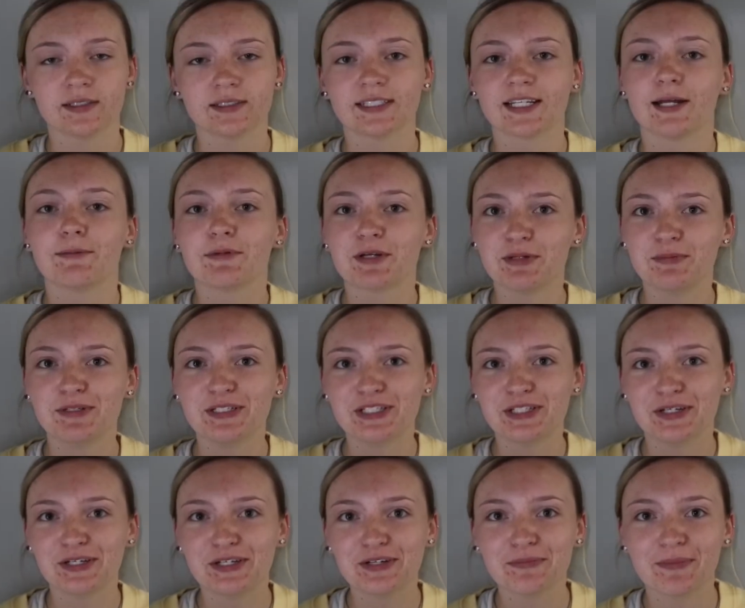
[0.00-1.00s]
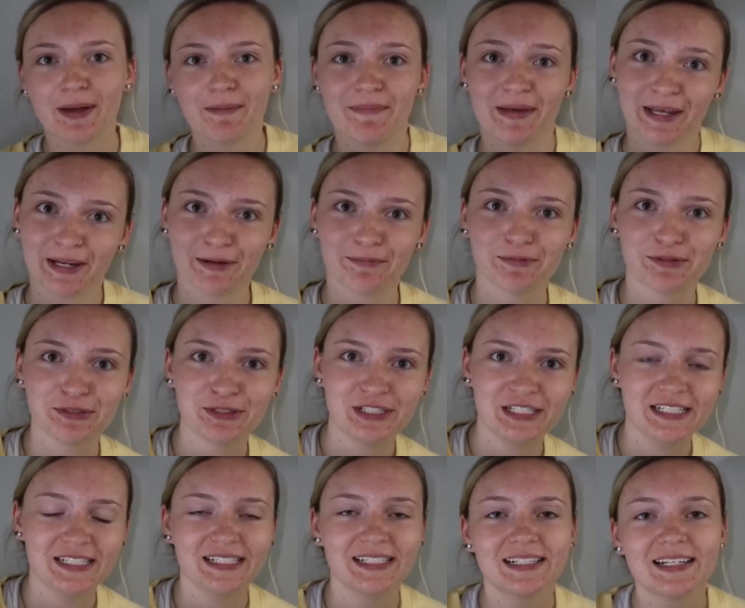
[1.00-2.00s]
Today I'm going to be showing you my makeup
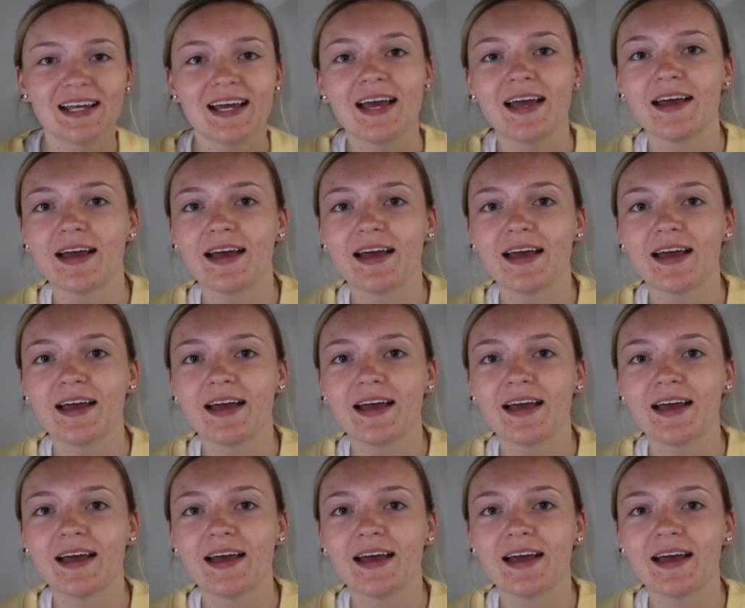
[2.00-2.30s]
routine